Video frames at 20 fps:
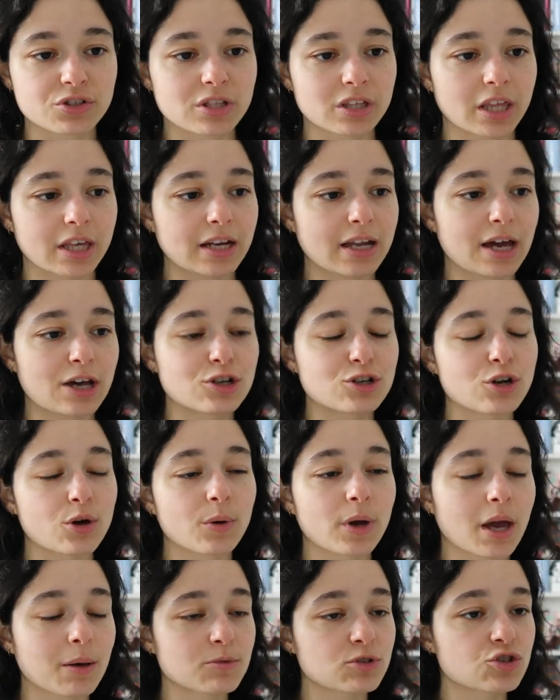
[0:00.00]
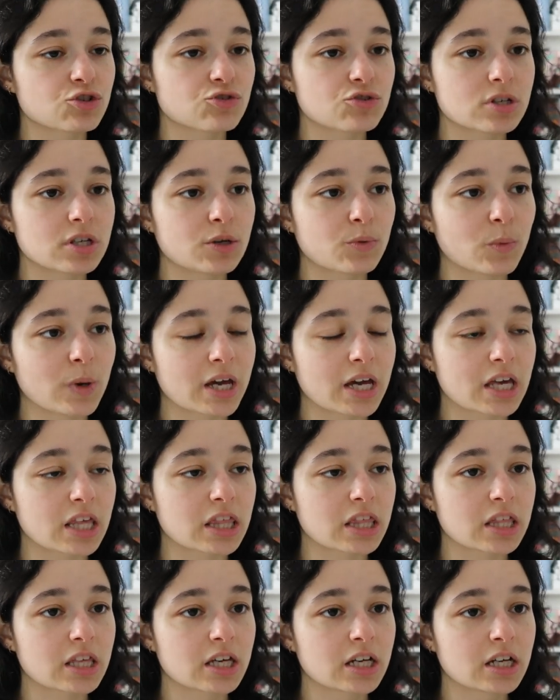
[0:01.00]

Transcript: Selena had no chemistry with,